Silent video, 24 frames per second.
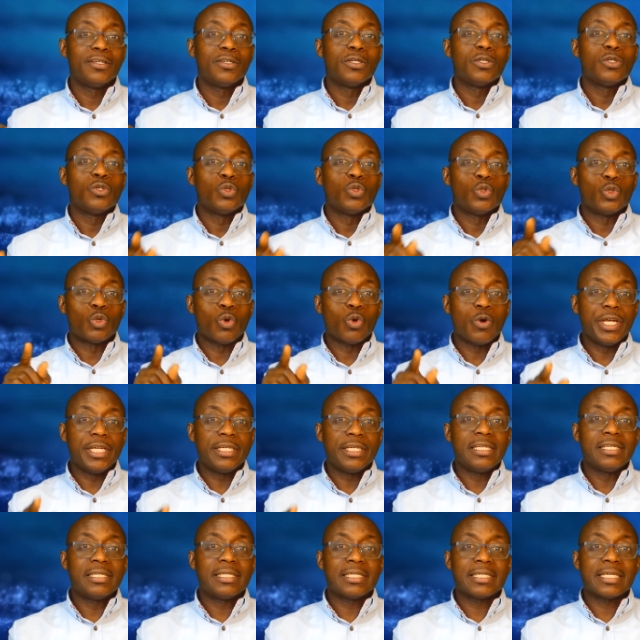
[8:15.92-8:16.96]
So in
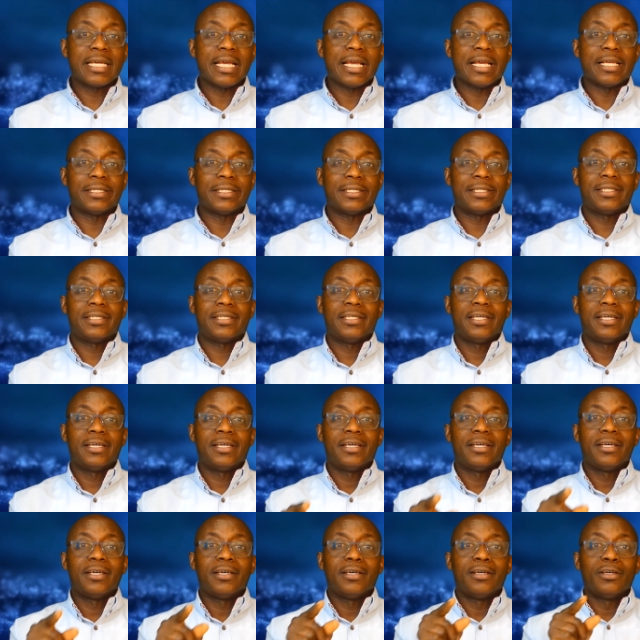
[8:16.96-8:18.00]
this case,
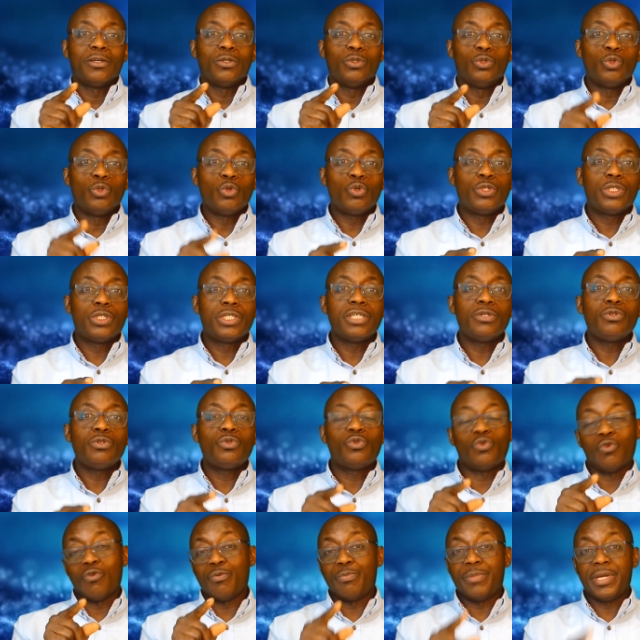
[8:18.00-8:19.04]
using
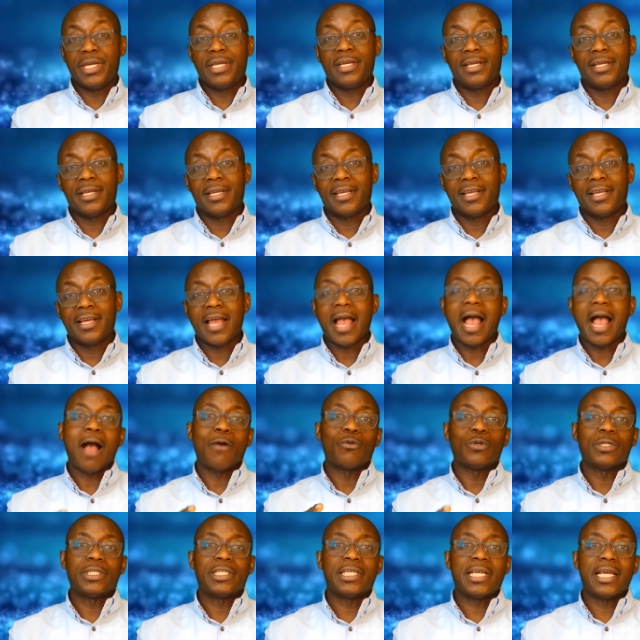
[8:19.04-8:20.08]
Tumi, I will
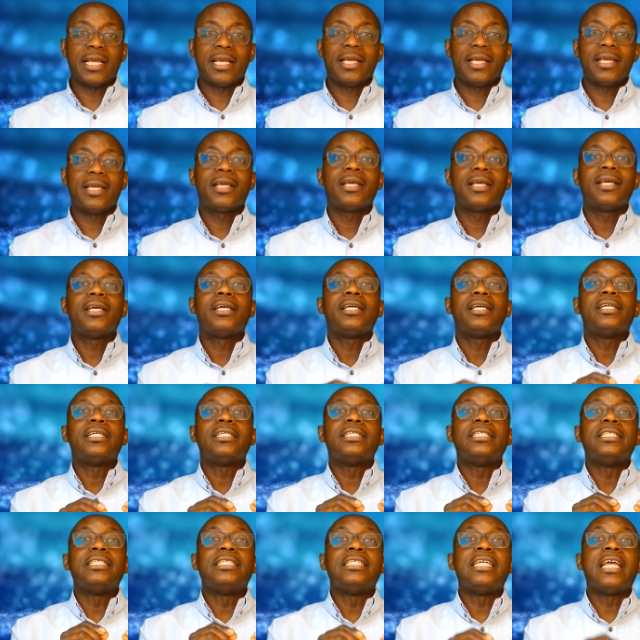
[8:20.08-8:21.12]
say
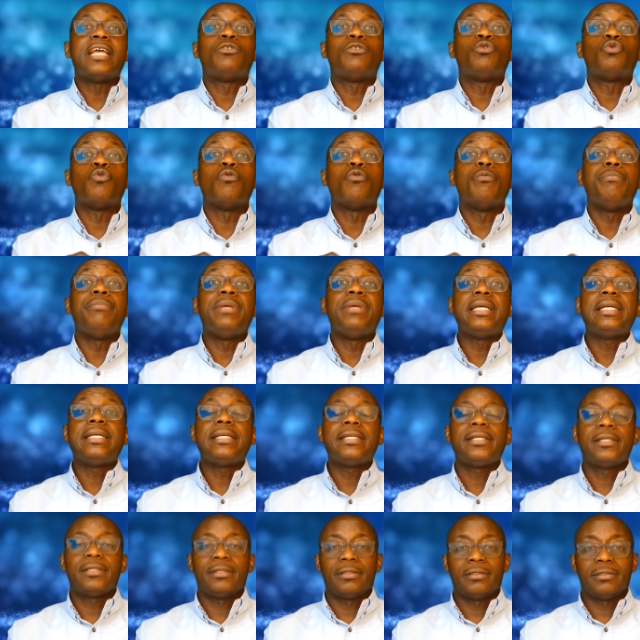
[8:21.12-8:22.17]
Yetumi.
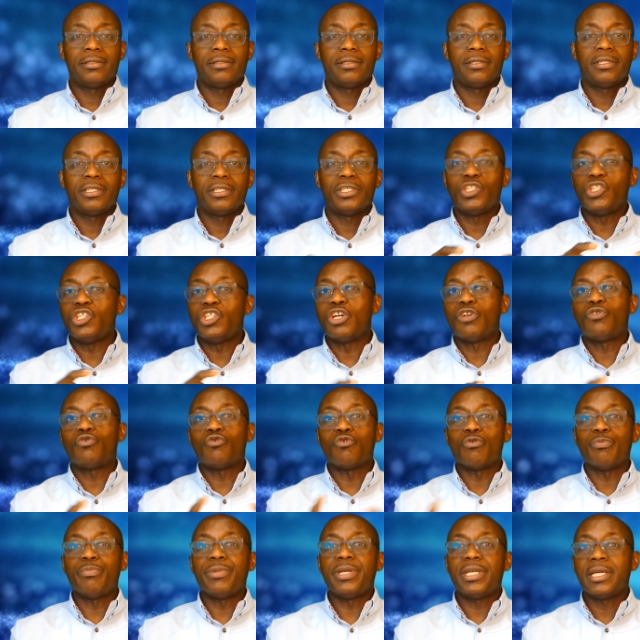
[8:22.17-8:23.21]

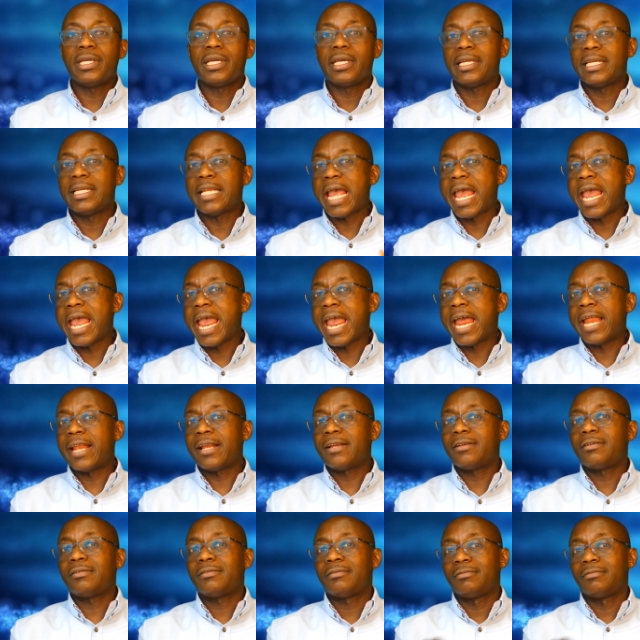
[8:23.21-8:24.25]
Yetumi, the n
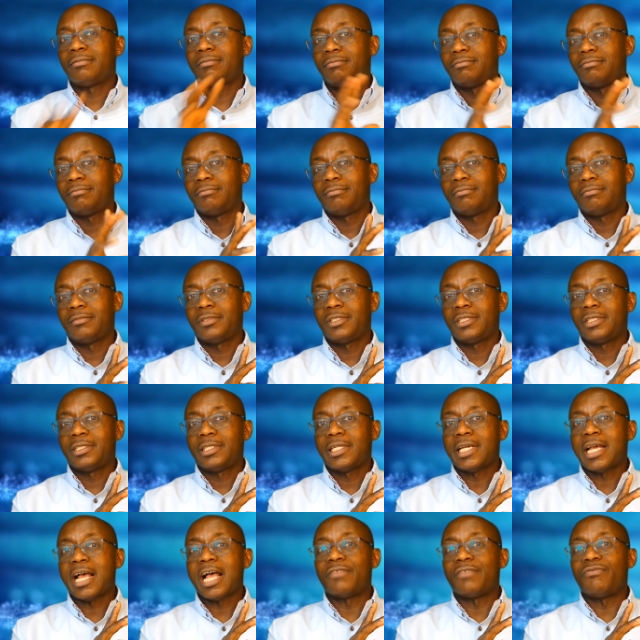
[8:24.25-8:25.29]

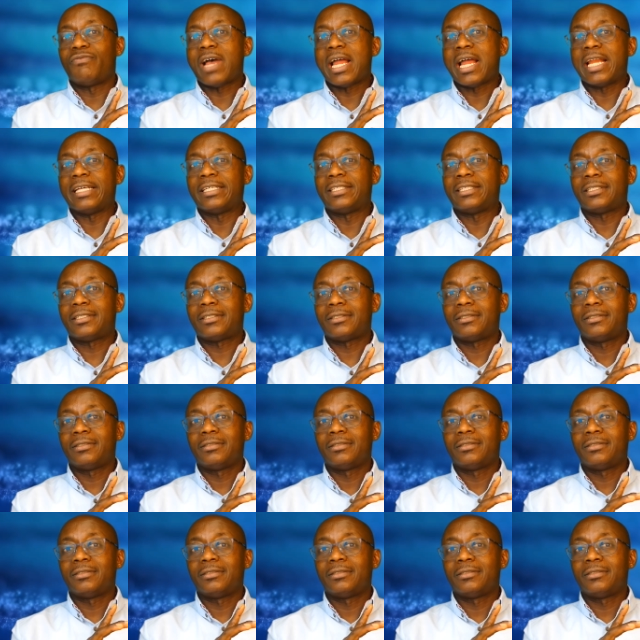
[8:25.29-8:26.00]
has vanished.